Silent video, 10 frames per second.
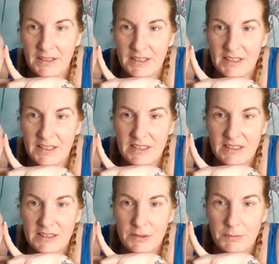I mean,
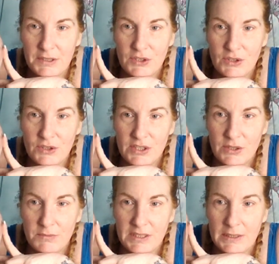he's a little
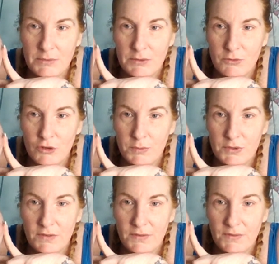bit strange
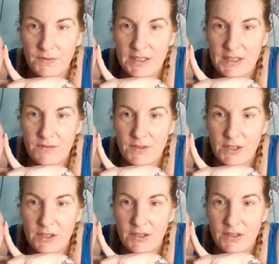sometimes and drops off the
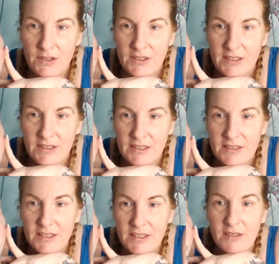face of the earth.
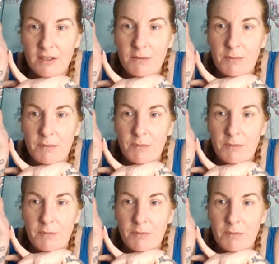Did I send
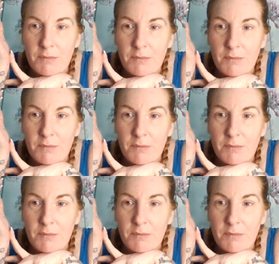a bit of
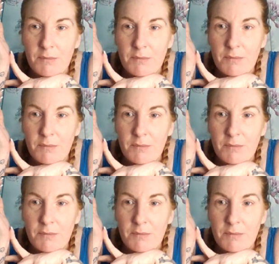messages?